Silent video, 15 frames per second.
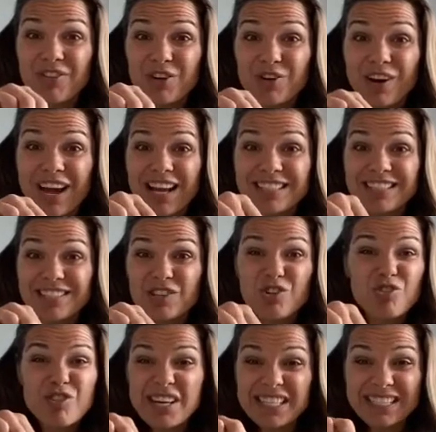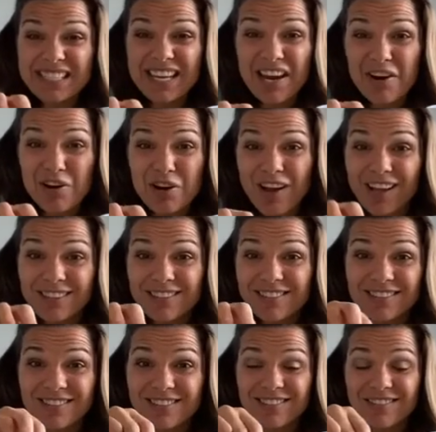the grass crazy
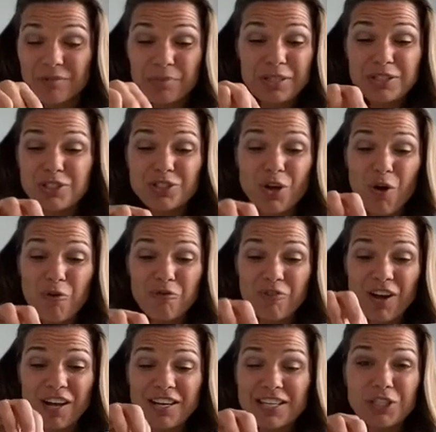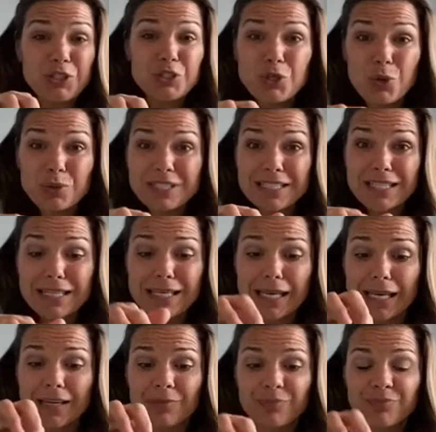haircuts. It'd be so fun and so
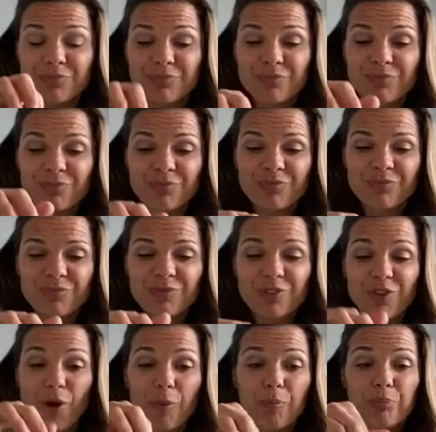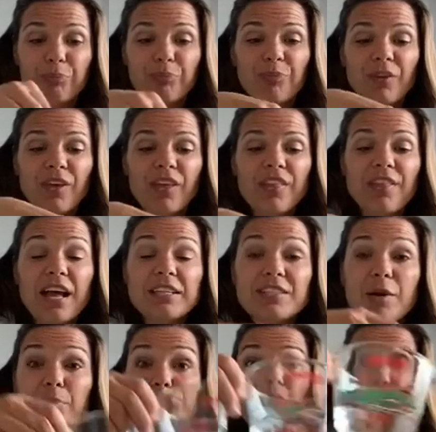silly. So, that's
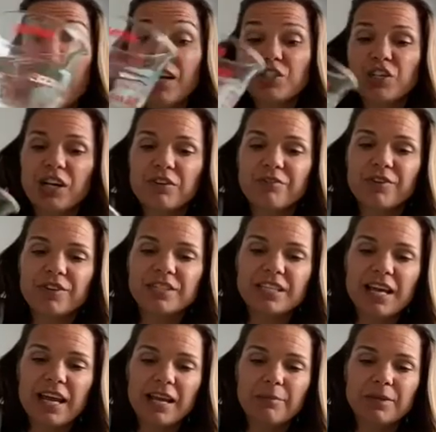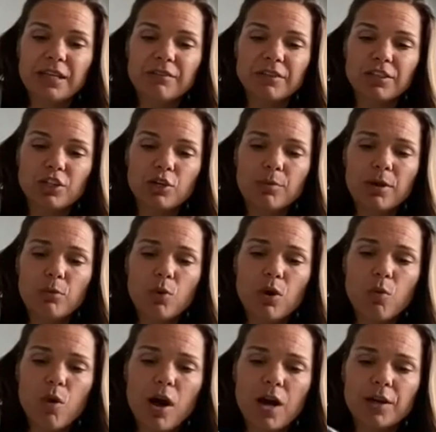our project for the day. I'm gonna give it a little bit
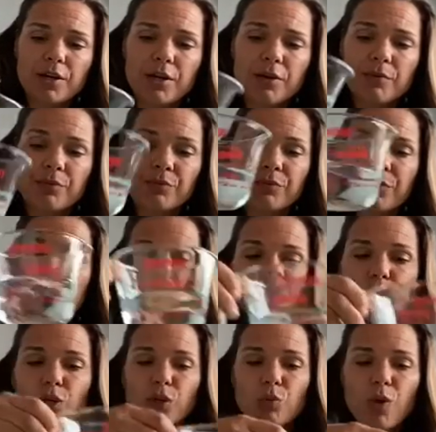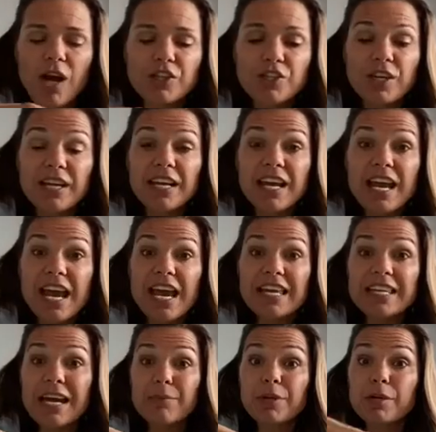more water. You can watch it.
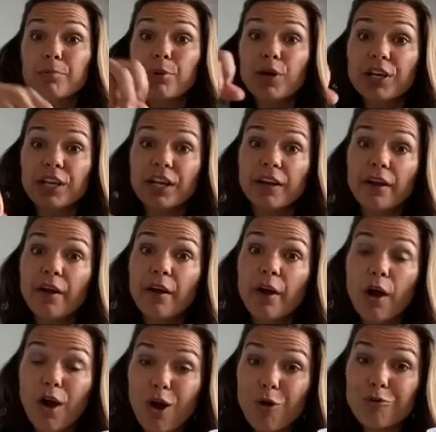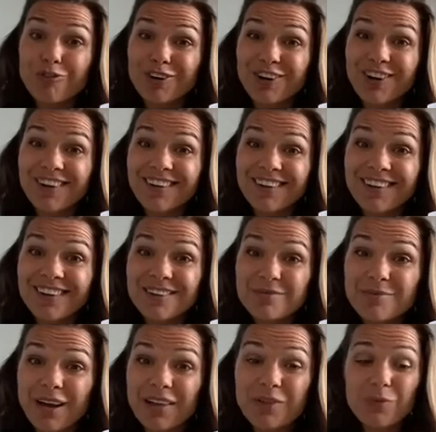And I'm gonna put it over
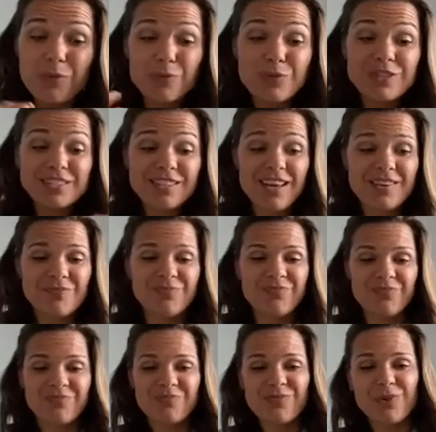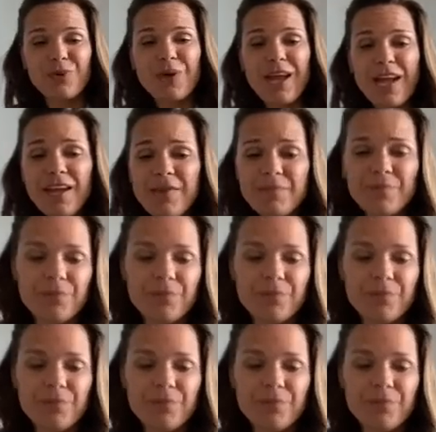by the sun, okay?